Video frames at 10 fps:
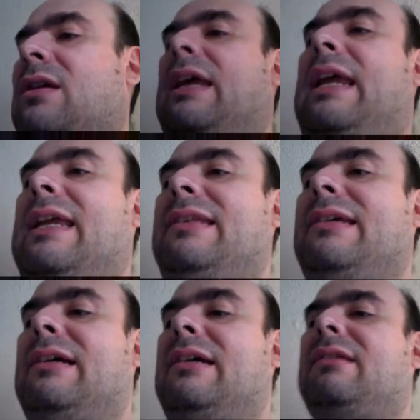And
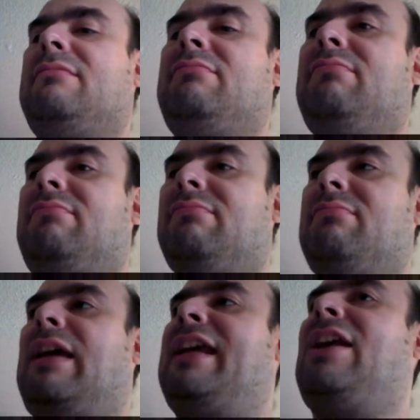
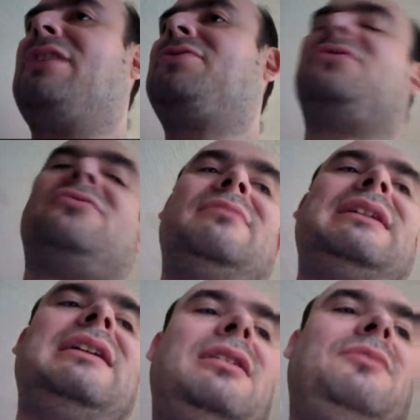I could also
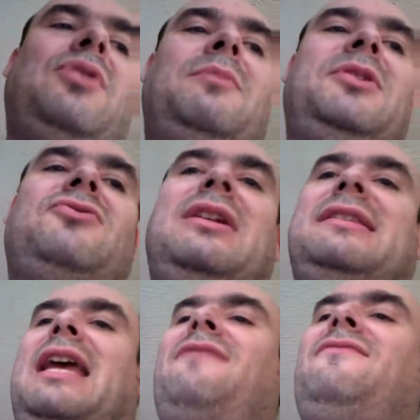probably try to
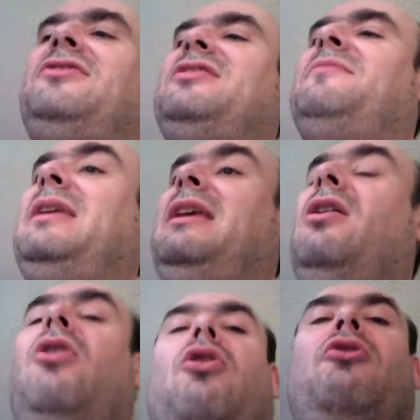scavenge something, or